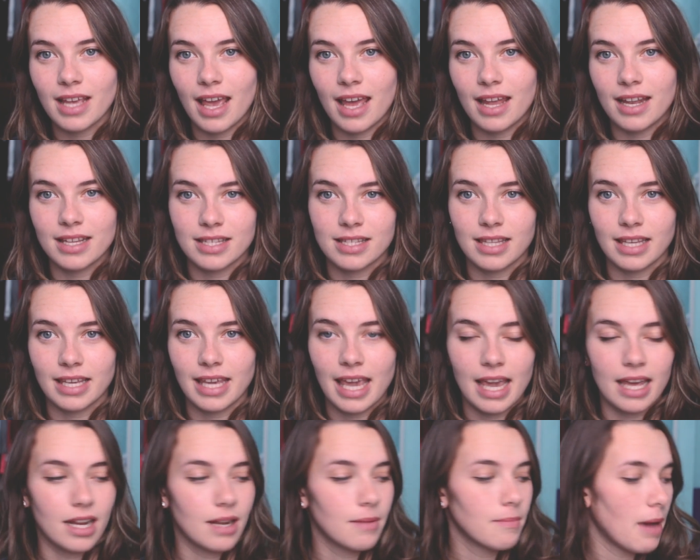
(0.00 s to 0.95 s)
and it's the
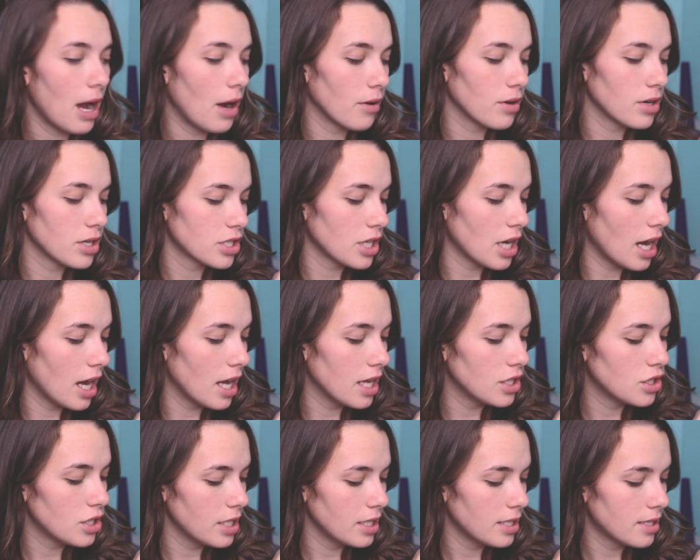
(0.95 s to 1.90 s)
Canon
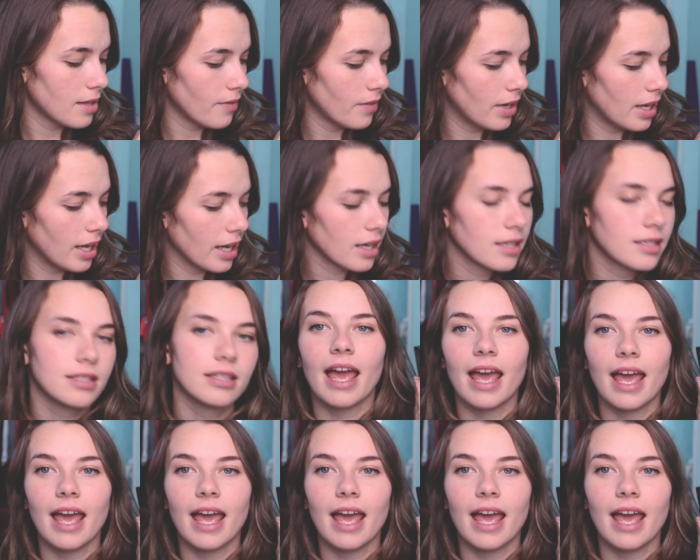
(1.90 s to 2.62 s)
PowerShot G7X